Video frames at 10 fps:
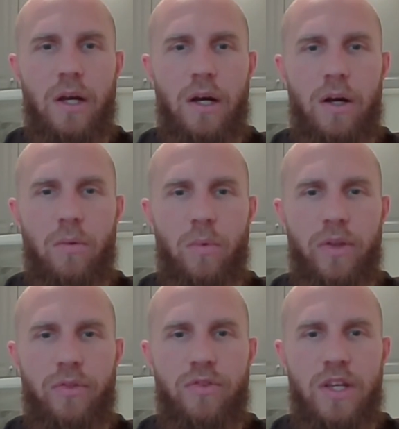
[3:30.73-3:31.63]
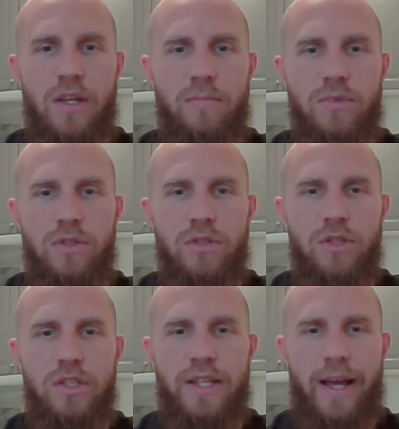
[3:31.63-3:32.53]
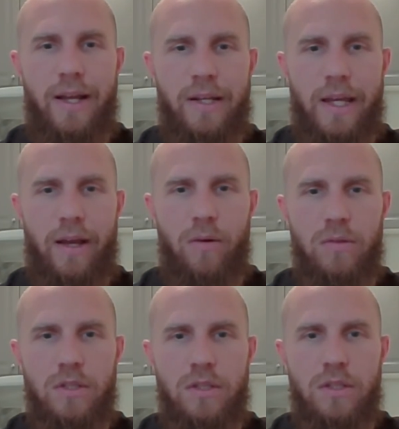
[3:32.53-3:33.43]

uh, with Teams, you just add account